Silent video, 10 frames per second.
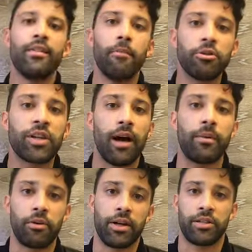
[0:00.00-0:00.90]
the most
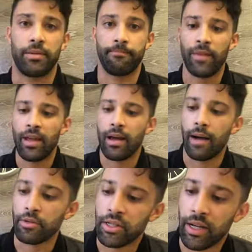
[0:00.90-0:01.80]
common question
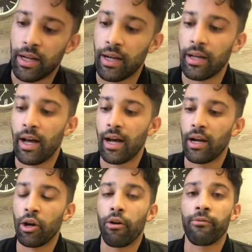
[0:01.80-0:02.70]
I'm just going to
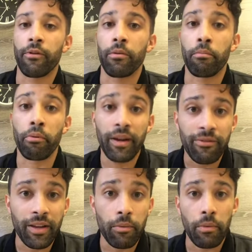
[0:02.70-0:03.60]
uh, go over
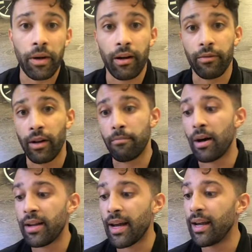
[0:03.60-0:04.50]
briefly what we covered on
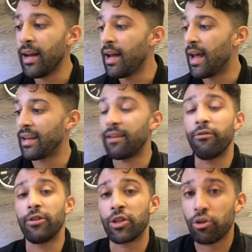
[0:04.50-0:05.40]
Monday and give
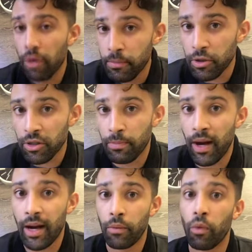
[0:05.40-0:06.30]
you the scriptures
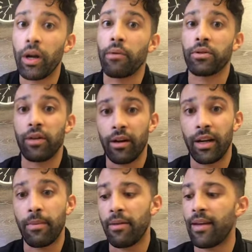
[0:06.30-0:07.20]
behind what I was
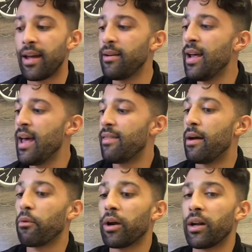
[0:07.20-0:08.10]
talking about then.
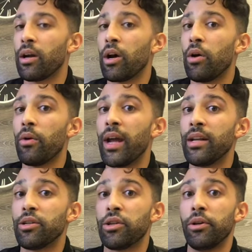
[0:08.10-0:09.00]
Then we're going to go
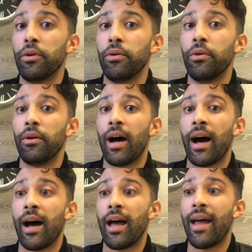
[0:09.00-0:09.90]
into
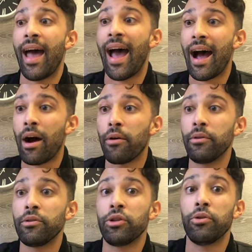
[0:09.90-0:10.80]
uh,
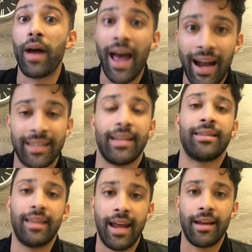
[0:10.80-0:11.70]
how to
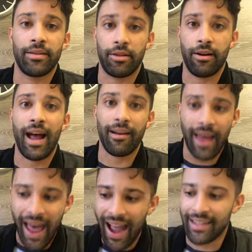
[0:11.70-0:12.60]
access the answer, how to
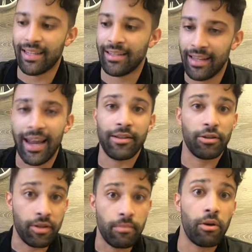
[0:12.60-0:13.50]
access the
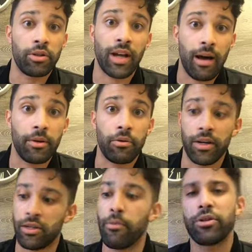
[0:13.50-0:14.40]
answer to the most common
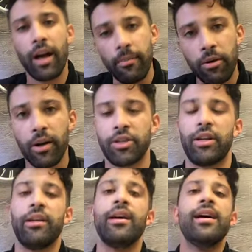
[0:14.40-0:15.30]
question. The most common
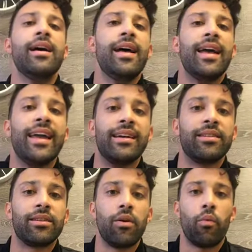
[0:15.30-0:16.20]
question
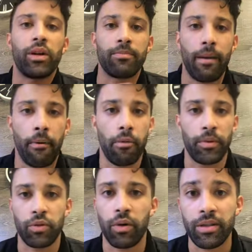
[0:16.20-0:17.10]
is what is my
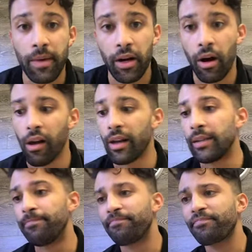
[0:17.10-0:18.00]
purpose? What is my
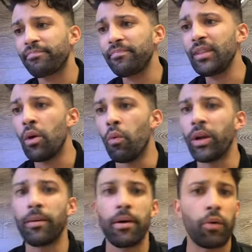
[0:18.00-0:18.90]
calling?
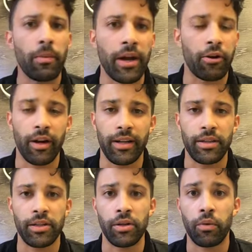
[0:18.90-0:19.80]
What, what am I created
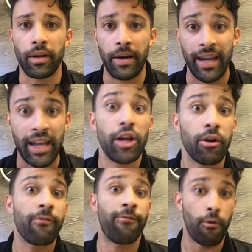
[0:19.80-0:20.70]
to do? What am I
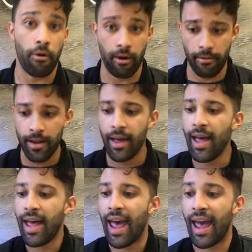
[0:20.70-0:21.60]
here for?
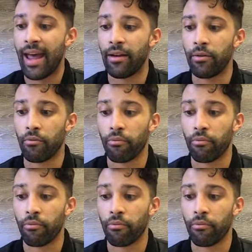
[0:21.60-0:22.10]
And